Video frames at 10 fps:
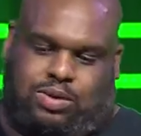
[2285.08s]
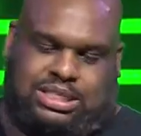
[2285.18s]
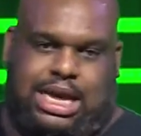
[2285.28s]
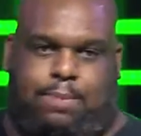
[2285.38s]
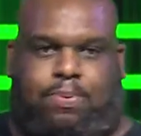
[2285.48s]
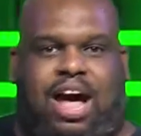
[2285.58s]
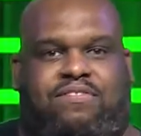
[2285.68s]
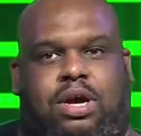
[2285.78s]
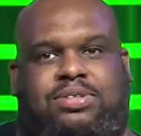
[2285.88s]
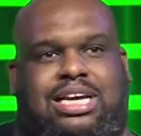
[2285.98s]
what's deep.
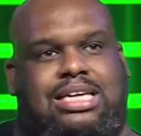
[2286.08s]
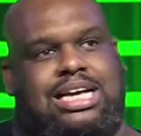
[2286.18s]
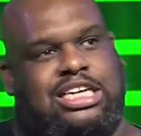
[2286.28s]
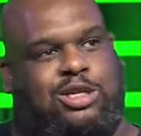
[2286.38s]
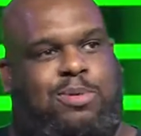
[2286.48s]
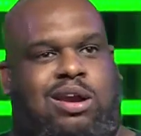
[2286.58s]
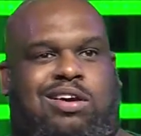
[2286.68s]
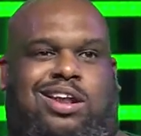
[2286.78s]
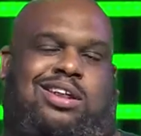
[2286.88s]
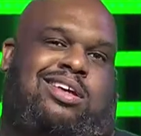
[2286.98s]
Proverb says that spirit,